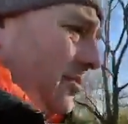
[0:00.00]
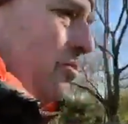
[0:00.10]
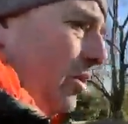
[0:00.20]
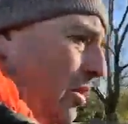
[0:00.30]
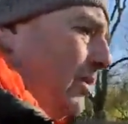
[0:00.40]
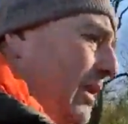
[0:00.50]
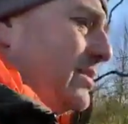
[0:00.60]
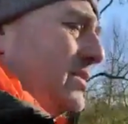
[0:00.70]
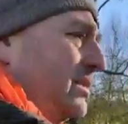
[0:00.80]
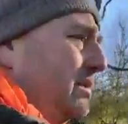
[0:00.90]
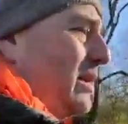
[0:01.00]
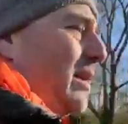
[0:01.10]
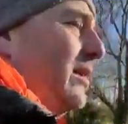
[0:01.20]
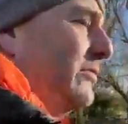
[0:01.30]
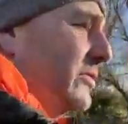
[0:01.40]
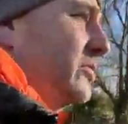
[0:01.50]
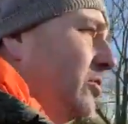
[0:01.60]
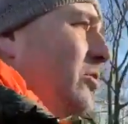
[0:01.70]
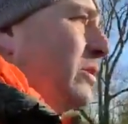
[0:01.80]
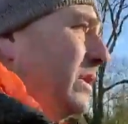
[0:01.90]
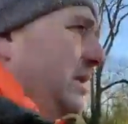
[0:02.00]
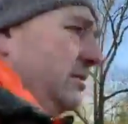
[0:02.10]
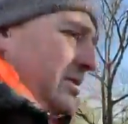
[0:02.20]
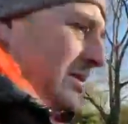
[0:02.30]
well, we can still get out of the door, you know.